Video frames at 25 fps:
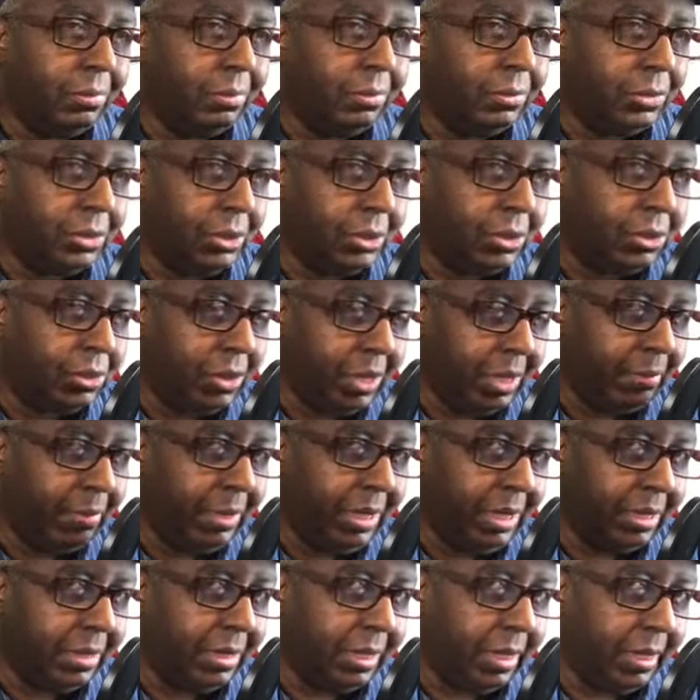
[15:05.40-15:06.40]
just try
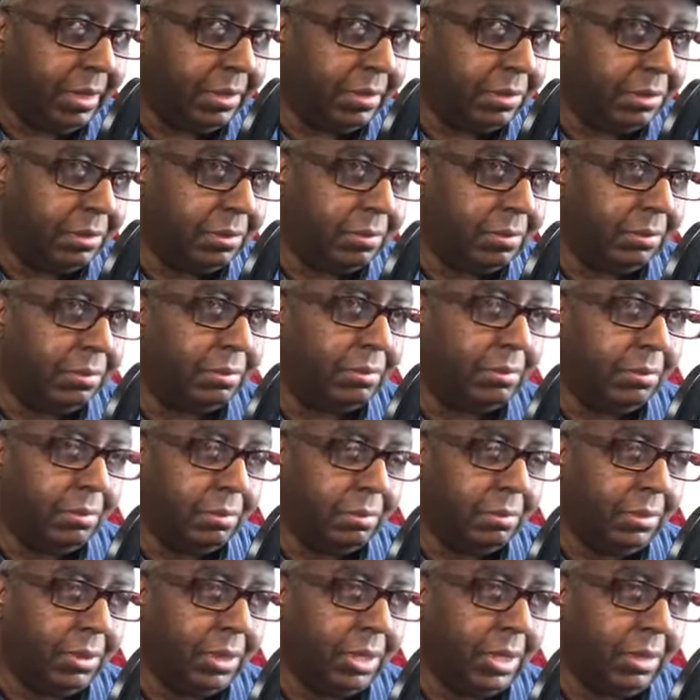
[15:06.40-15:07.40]
being nice.
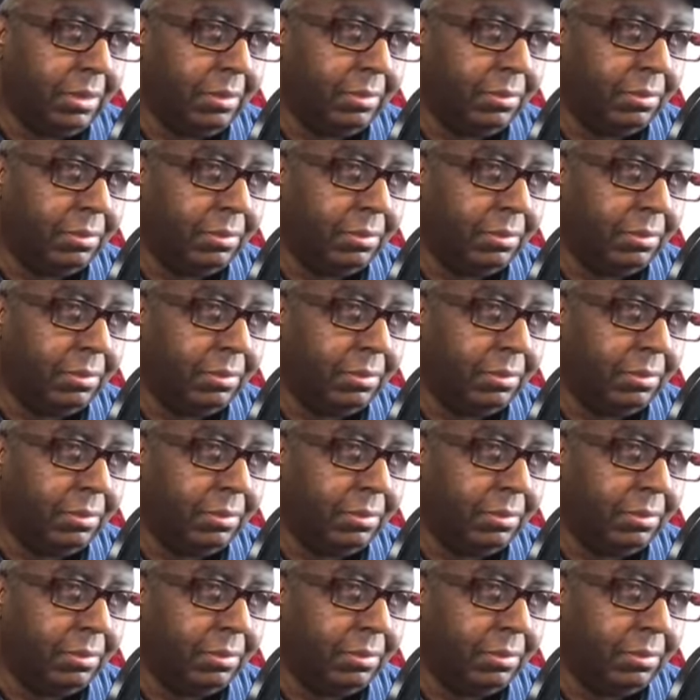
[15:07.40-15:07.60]
Okay?